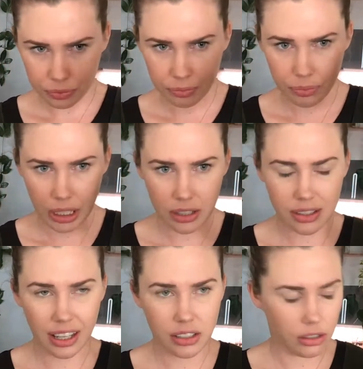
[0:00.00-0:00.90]
because
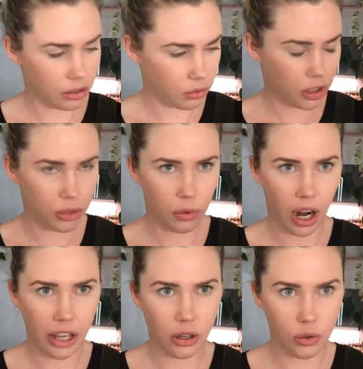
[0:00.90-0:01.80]
that's just what
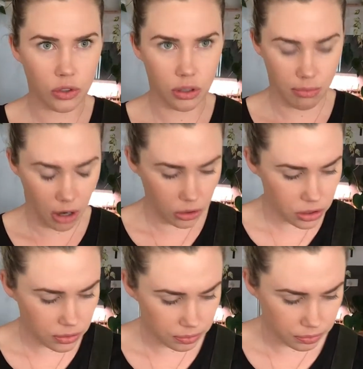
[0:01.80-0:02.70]
I use the
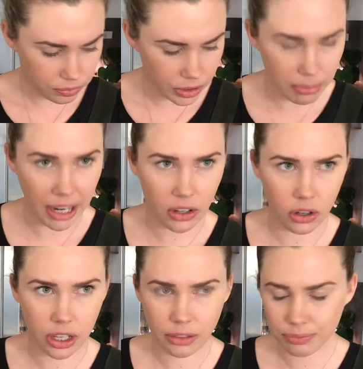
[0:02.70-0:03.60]
most in my
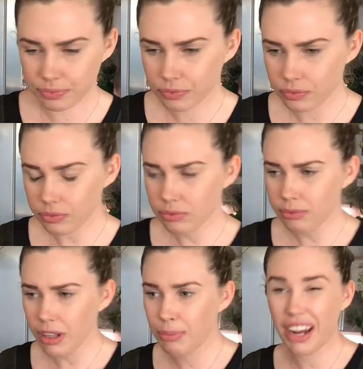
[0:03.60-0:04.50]
cooking.
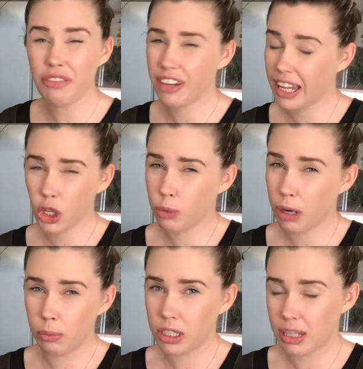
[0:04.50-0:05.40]
But I feel like you could
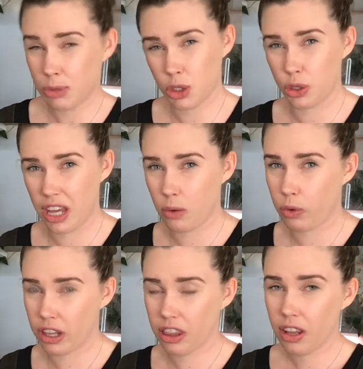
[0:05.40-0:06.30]
probably substitute that
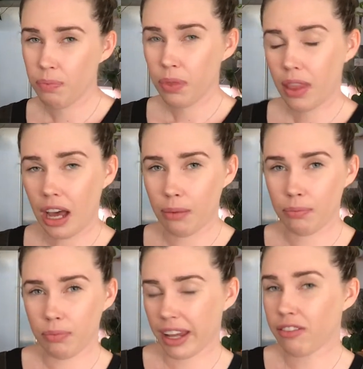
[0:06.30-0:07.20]
with
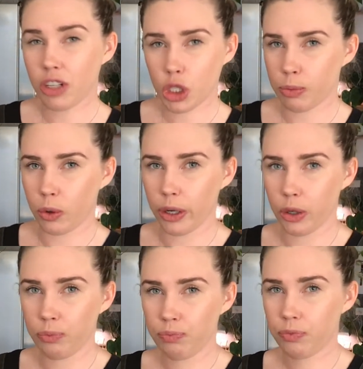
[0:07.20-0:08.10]
like a vegetable oil.
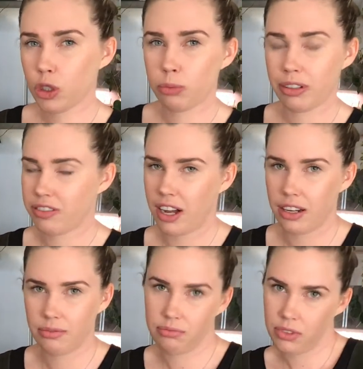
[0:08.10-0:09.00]
Should be fine.
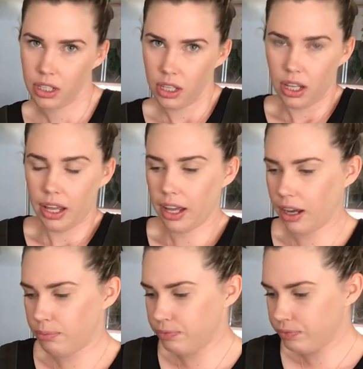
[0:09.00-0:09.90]

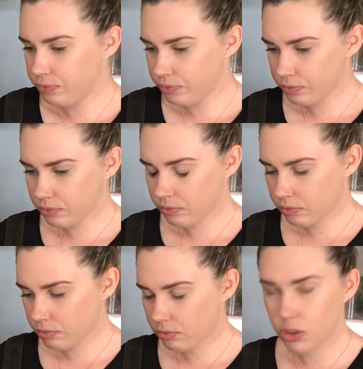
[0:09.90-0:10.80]

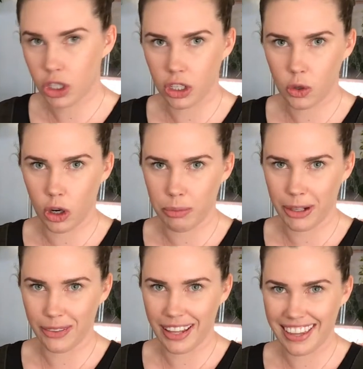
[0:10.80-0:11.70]
Don't quote me
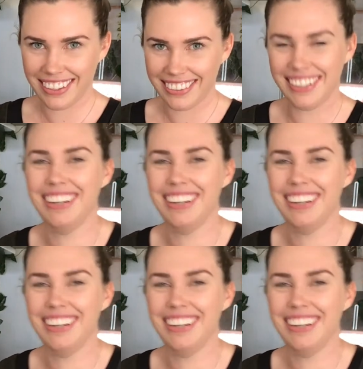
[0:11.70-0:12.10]
on that though.